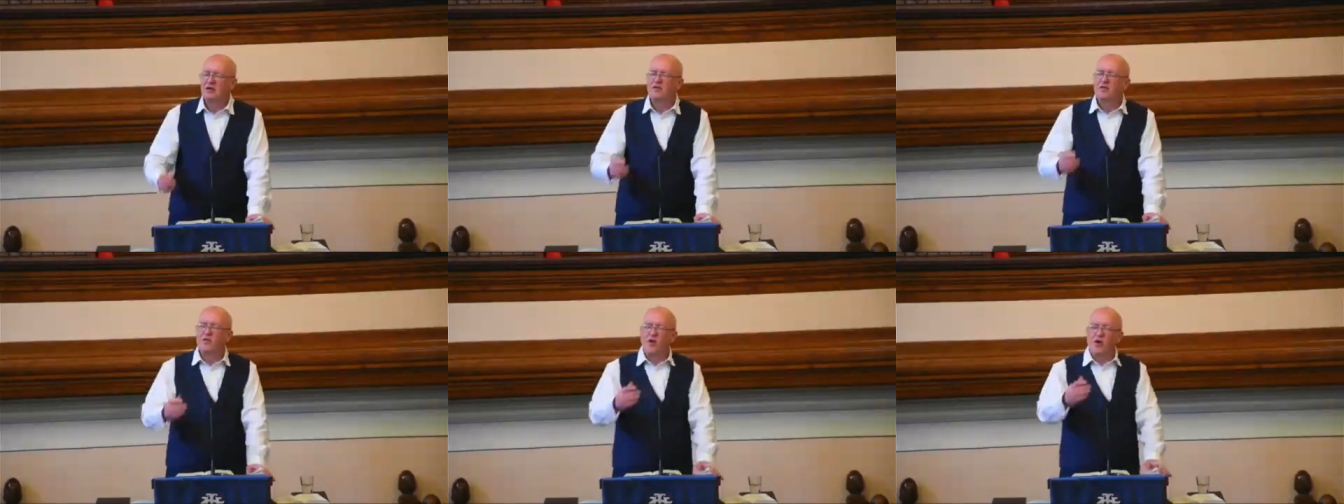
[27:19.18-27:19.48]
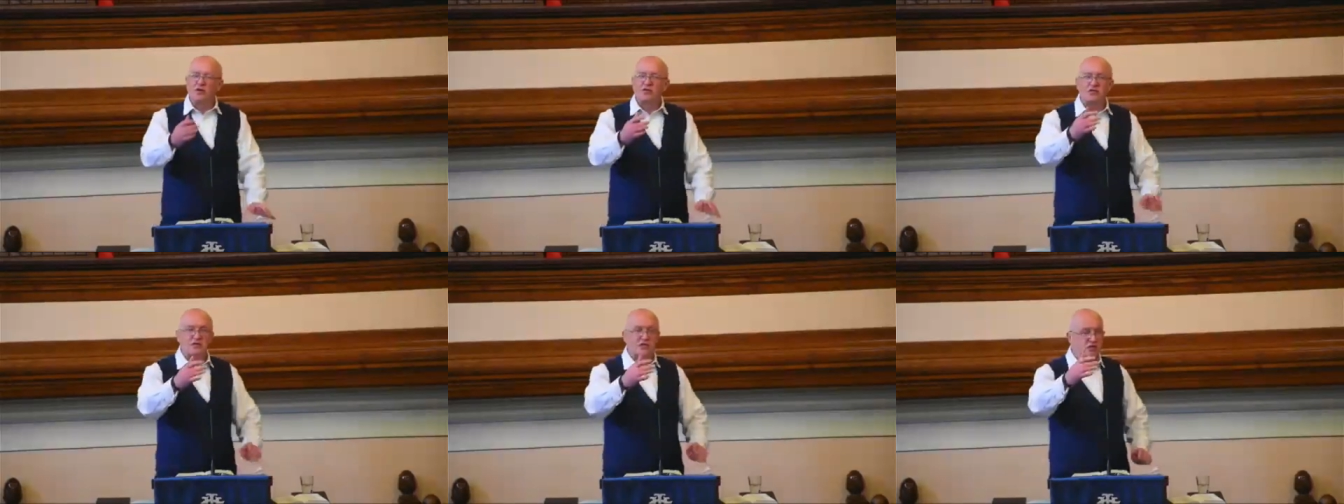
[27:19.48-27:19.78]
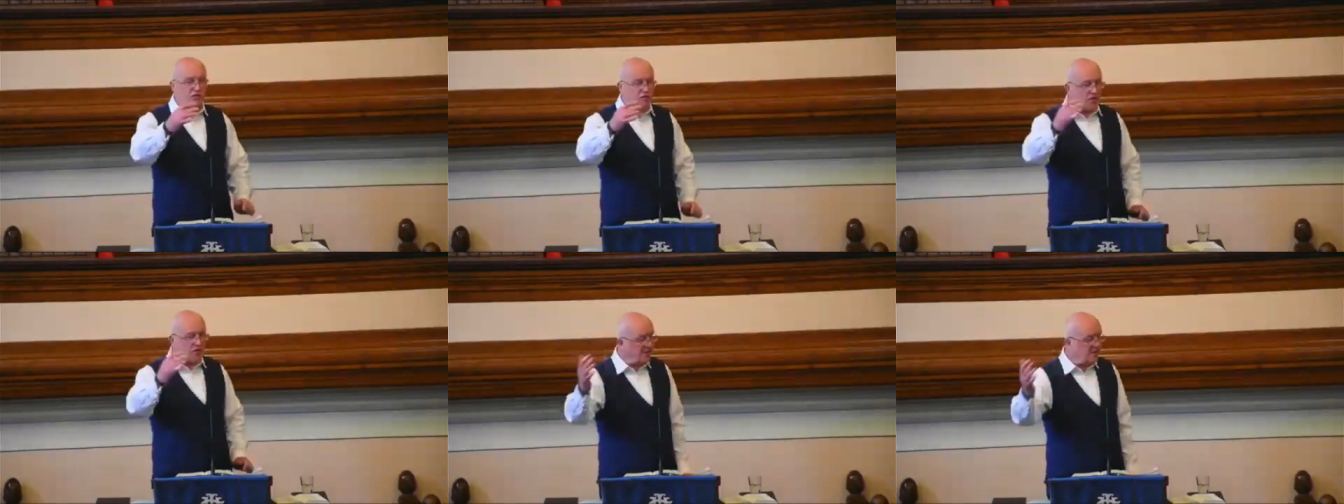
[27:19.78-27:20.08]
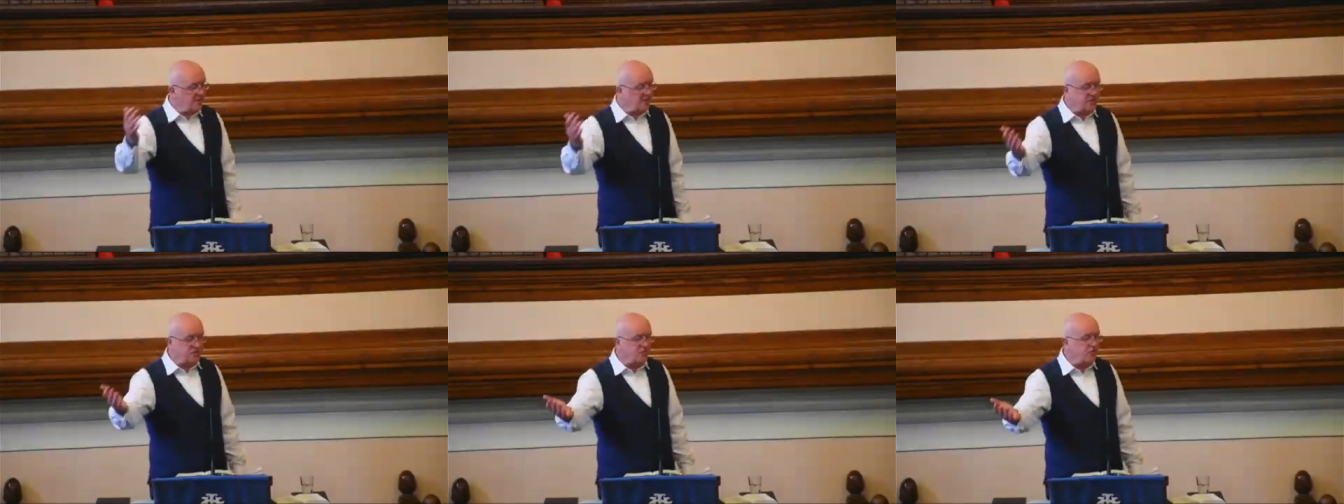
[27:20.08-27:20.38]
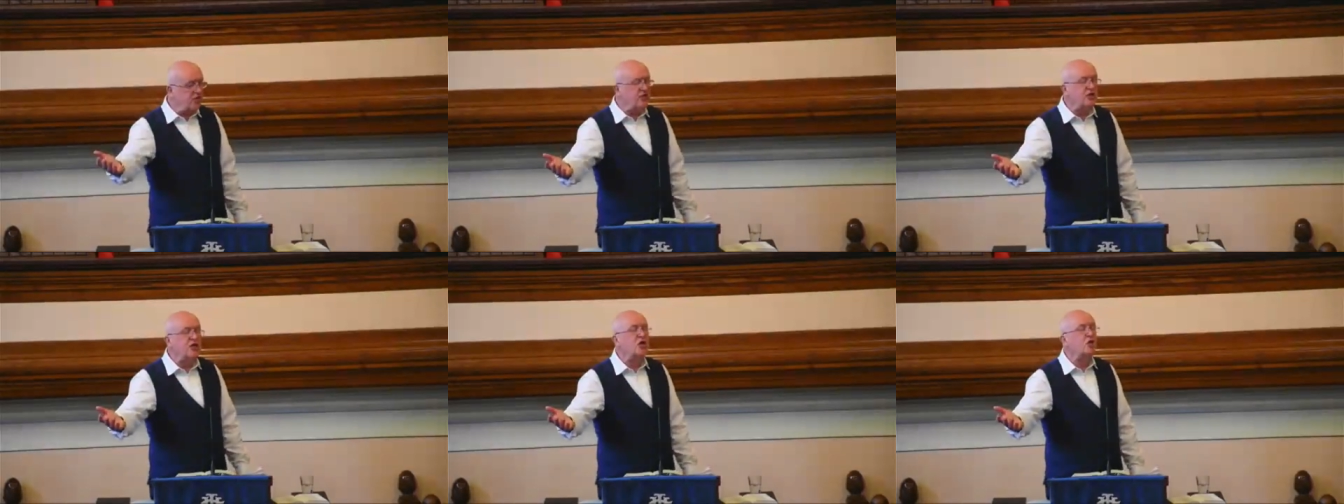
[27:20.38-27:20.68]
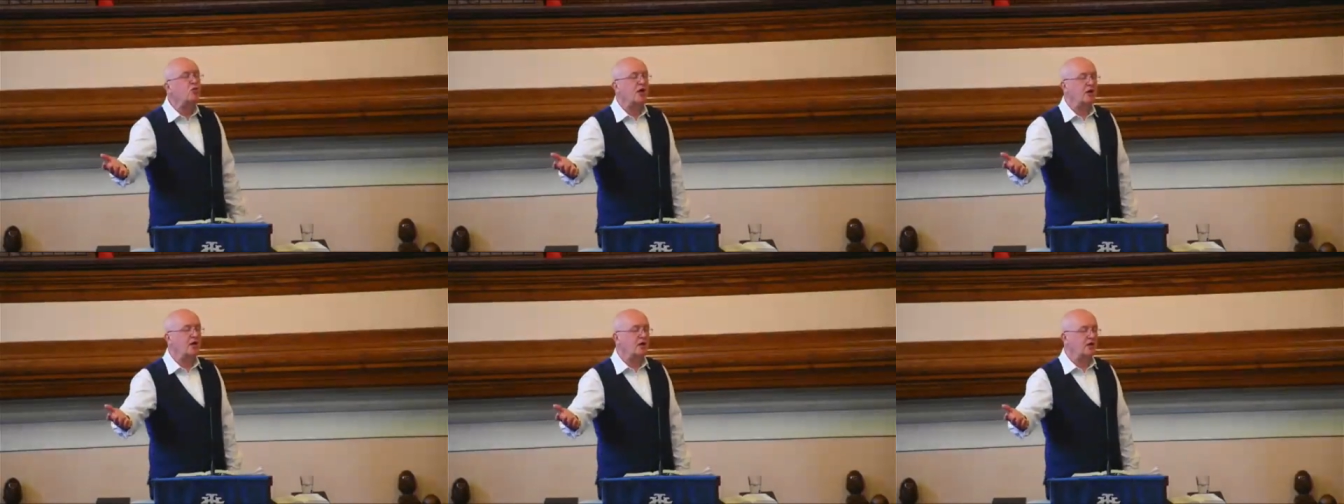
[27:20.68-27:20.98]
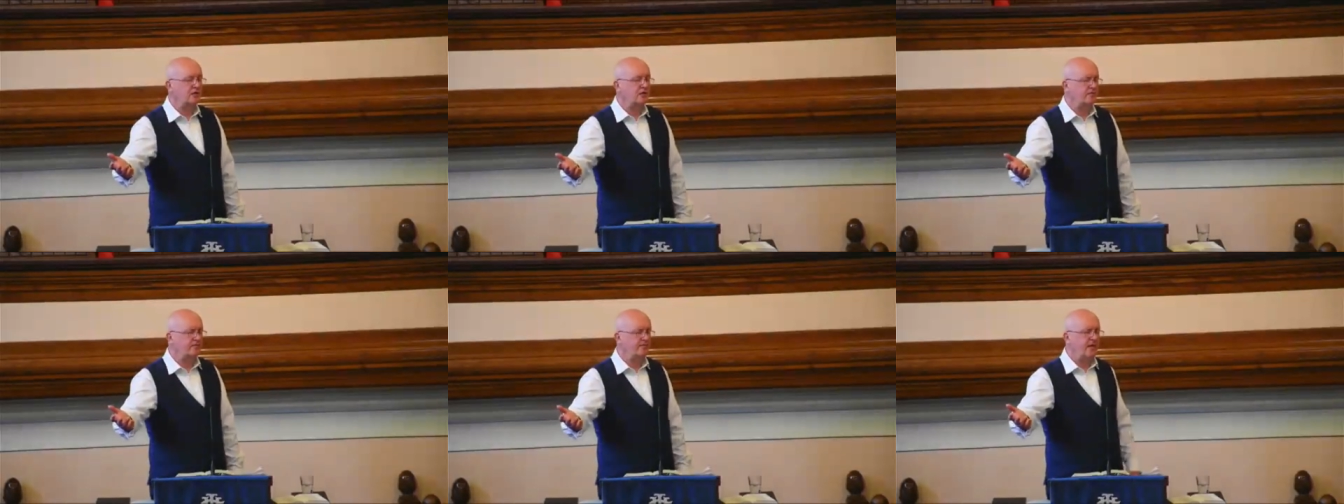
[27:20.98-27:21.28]
what's described as renewal.
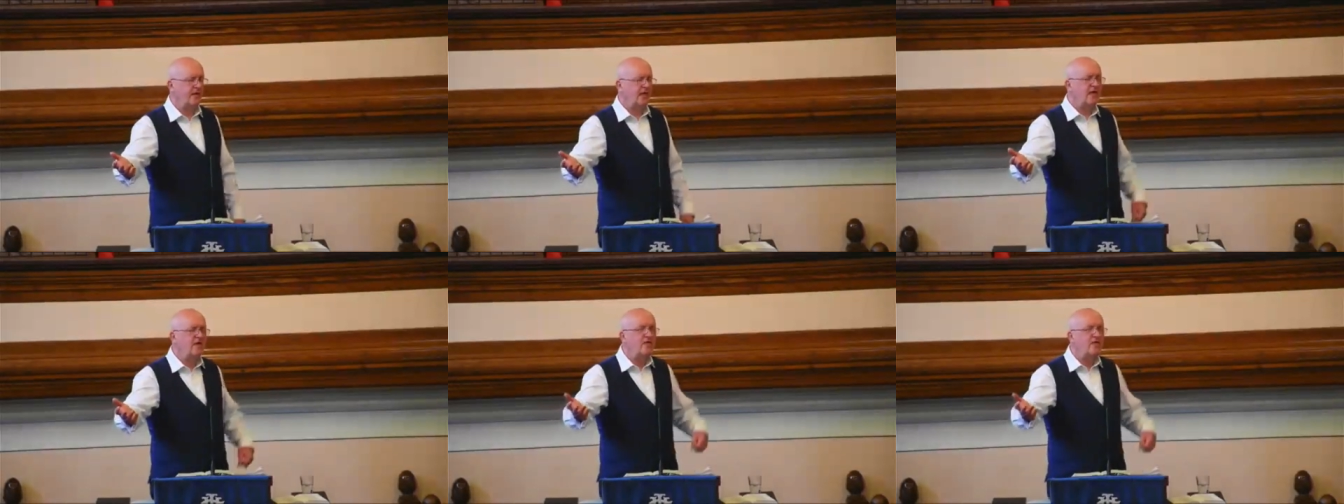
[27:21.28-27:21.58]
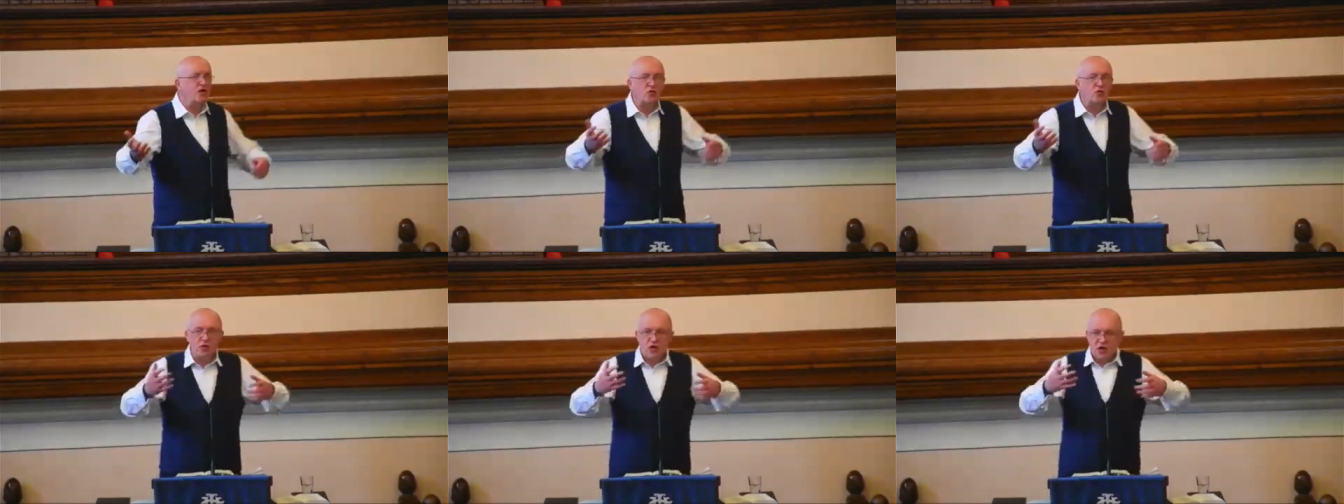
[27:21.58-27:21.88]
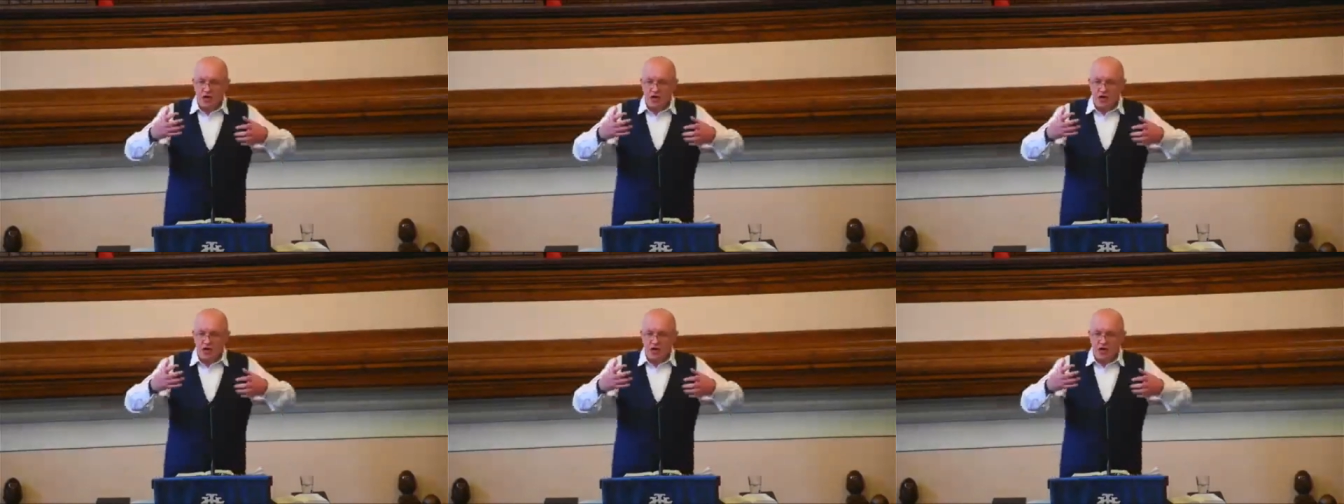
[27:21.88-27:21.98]
If you